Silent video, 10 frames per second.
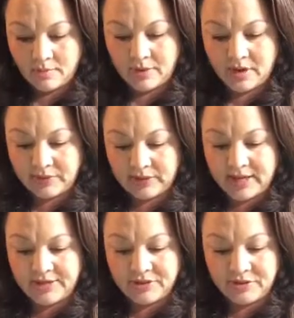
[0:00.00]
but I would
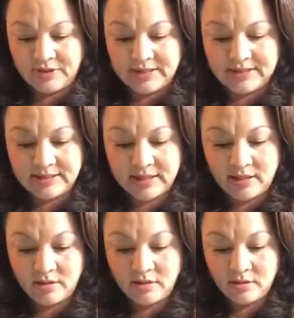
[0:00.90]
like to. Let's
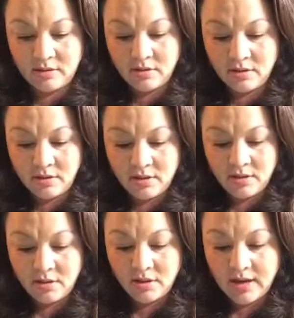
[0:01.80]
see.
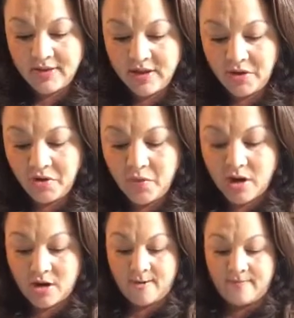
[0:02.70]
I think it'll
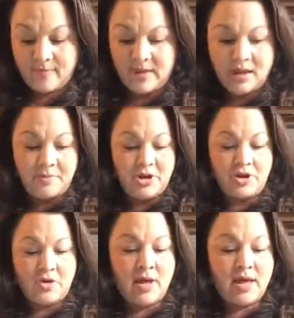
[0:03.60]
work. I'm going to
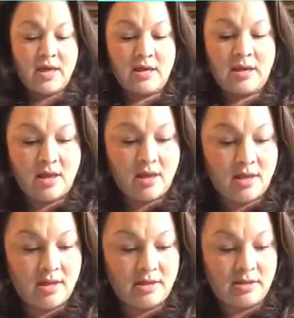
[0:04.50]
go ahead
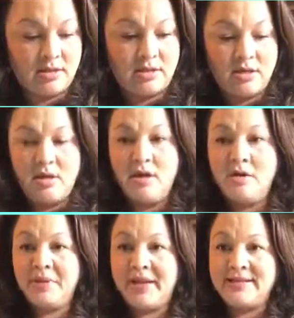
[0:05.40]
and
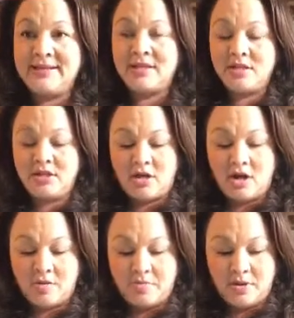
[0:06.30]
place this on the
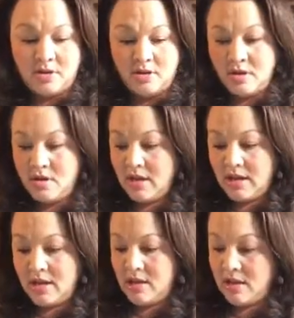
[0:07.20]
top,
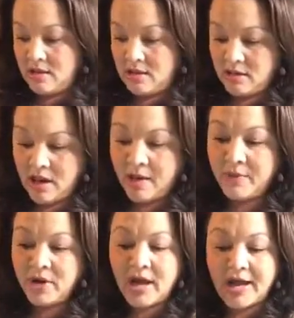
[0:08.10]
and
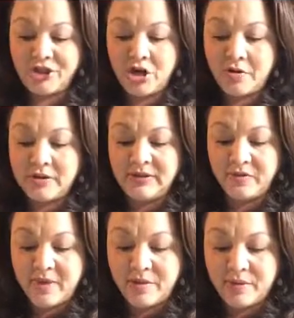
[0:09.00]
I chose
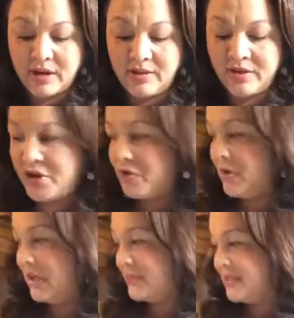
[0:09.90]
for my wreath the
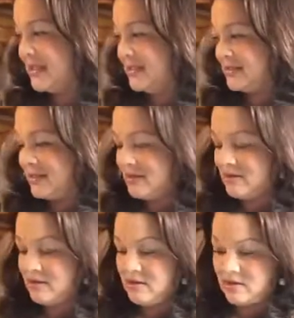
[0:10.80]
eucalyptus.
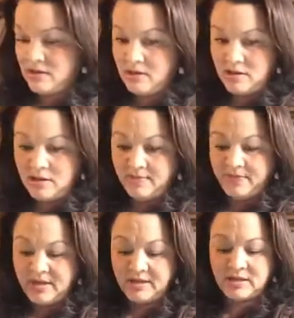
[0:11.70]

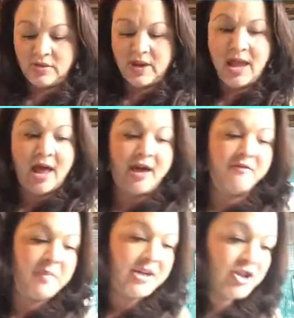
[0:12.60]
So I have my